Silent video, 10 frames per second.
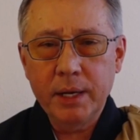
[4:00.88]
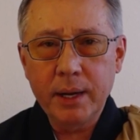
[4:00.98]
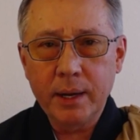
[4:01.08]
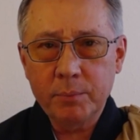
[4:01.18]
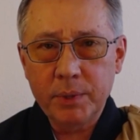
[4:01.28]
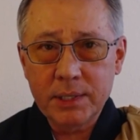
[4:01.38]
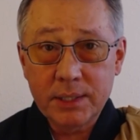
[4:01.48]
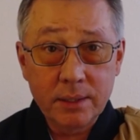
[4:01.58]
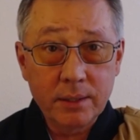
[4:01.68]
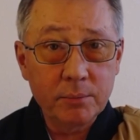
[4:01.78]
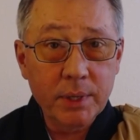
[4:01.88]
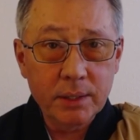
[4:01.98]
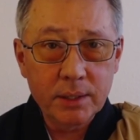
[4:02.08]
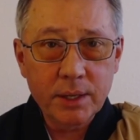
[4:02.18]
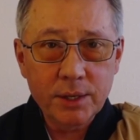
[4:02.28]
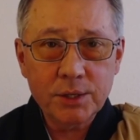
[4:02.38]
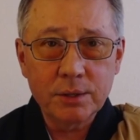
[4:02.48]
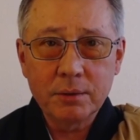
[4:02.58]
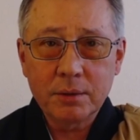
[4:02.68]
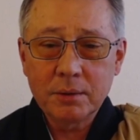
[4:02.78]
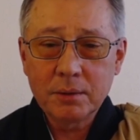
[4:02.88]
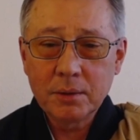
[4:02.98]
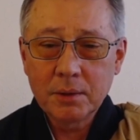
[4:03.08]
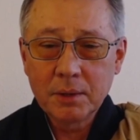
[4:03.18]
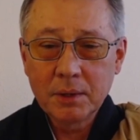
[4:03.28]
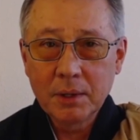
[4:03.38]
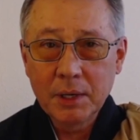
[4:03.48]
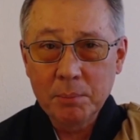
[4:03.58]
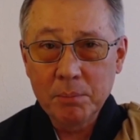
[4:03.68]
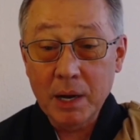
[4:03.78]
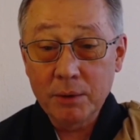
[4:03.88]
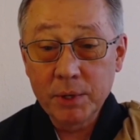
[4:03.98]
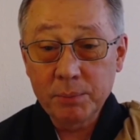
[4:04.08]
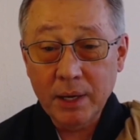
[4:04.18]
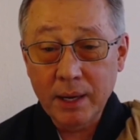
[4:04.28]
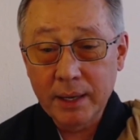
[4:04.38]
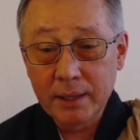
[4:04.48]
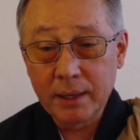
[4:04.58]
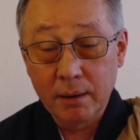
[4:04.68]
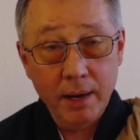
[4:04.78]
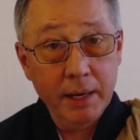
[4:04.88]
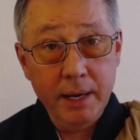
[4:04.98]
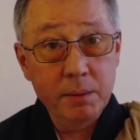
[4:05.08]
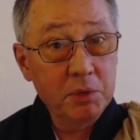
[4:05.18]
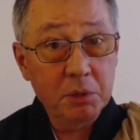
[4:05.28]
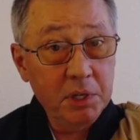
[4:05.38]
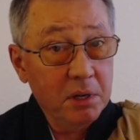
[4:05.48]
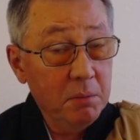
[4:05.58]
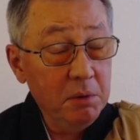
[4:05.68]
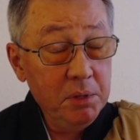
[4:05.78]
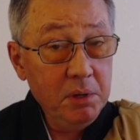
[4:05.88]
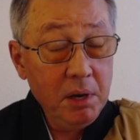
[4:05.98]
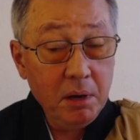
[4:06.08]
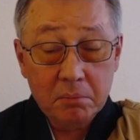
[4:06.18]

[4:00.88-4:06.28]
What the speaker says: at by sitting meditation?" Ma replied, "I aim to become a Buddha."